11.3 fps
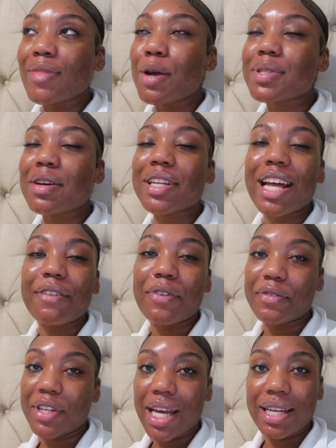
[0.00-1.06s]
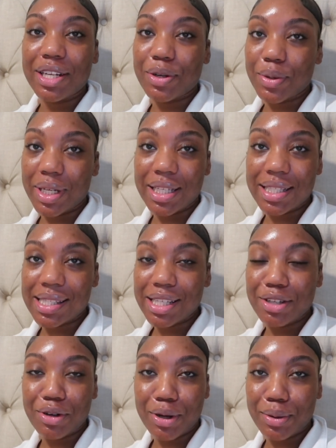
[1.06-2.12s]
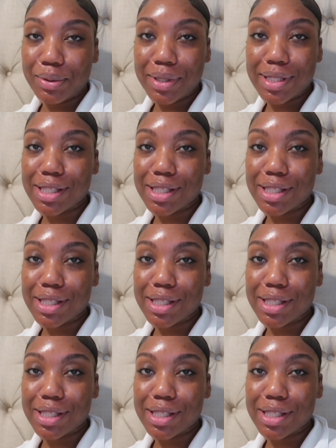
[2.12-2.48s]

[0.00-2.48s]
it was only like 58 degrees you know